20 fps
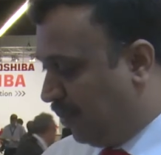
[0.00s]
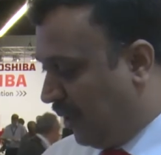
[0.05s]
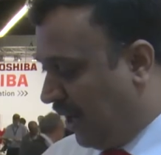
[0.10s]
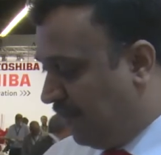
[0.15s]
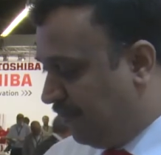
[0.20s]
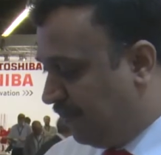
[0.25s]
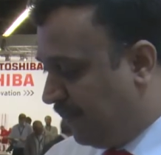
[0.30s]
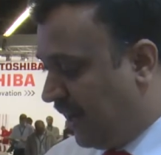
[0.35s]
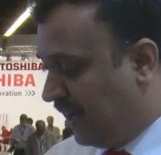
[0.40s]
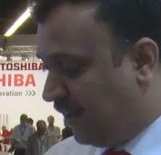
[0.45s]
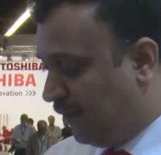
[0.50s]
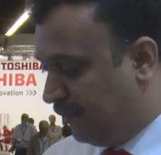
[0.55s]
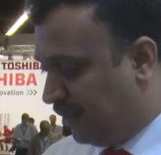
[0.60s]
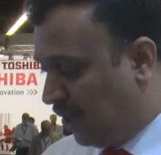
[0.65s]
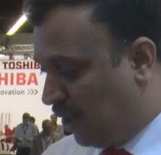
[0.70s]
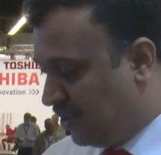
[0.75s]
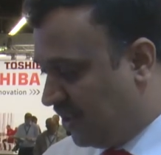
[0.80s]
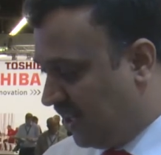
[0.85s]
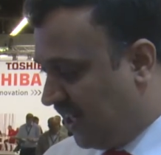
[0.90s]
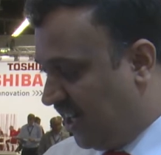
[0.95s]
prime pack of
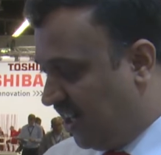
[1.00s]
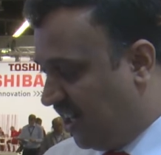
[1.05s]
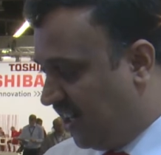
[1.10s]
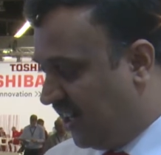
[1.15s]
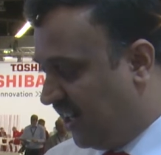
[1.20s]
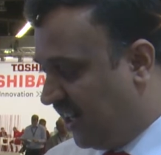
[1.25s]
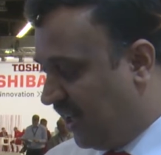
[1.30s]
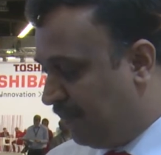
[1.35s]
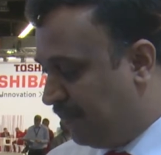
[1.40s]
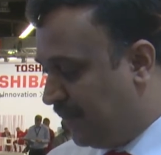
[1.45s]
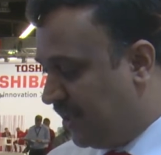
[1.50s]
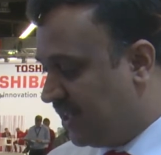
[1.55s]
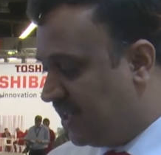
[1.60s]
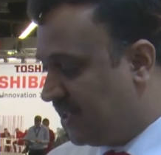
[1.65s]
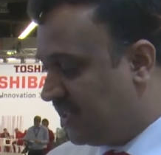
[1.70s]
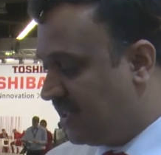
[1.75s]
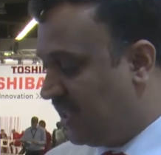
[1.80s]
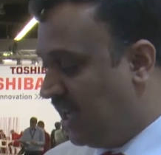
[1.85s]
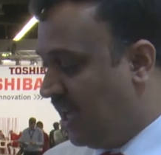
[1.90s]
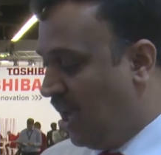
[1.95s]
1800
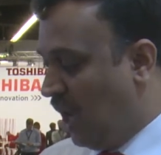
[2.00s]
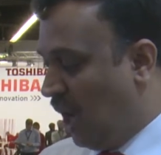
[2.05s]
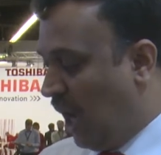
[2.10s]
amperes,